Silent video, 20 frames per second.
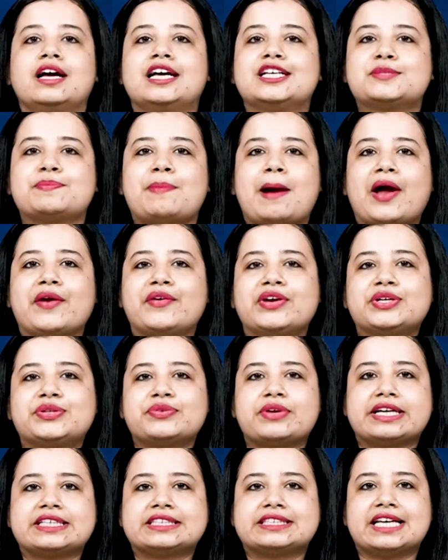Aspiring to
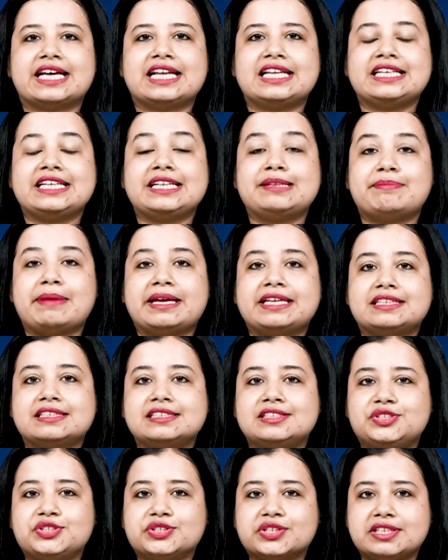excel in
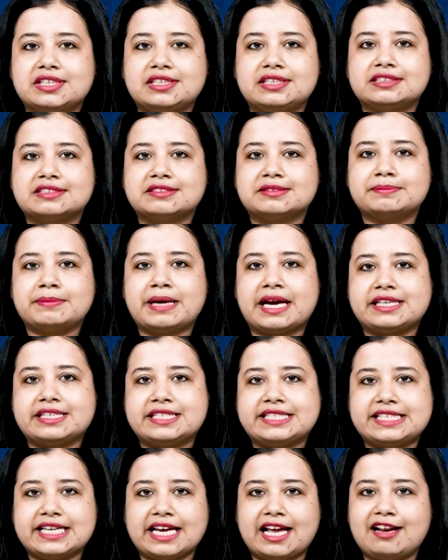medical journalism and
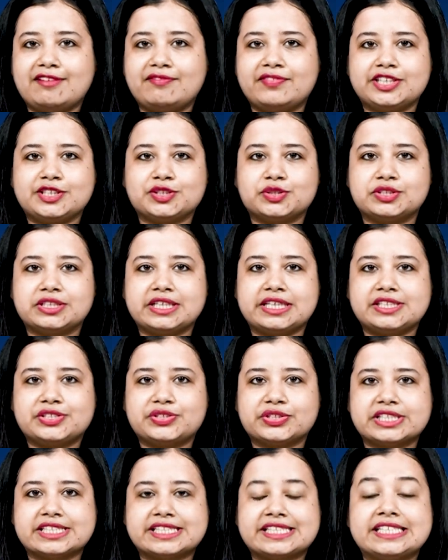delve into the
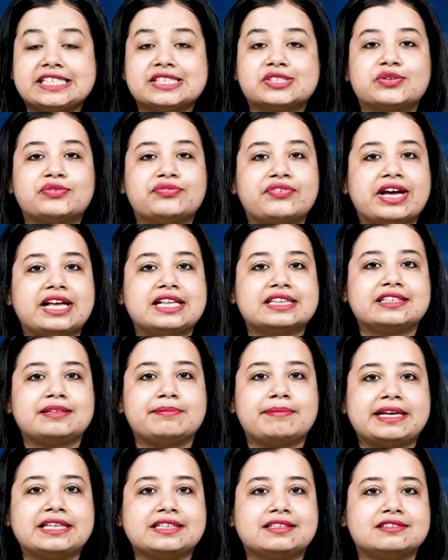intricacies of health and
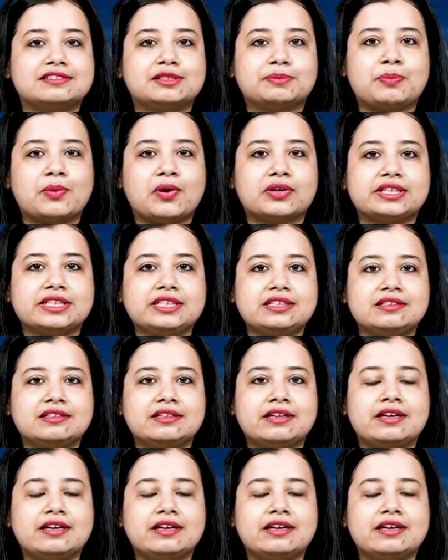medical reporting?